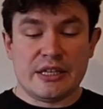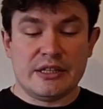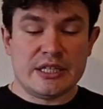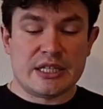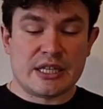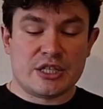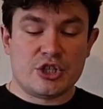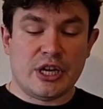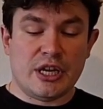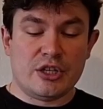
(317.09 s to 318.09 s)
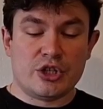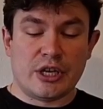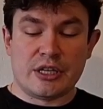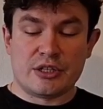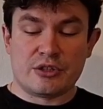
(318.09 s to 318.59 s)
this exchange
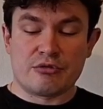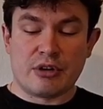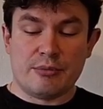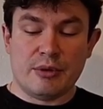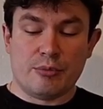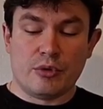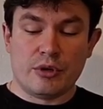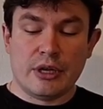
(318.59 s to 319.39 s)
and grab the pawn.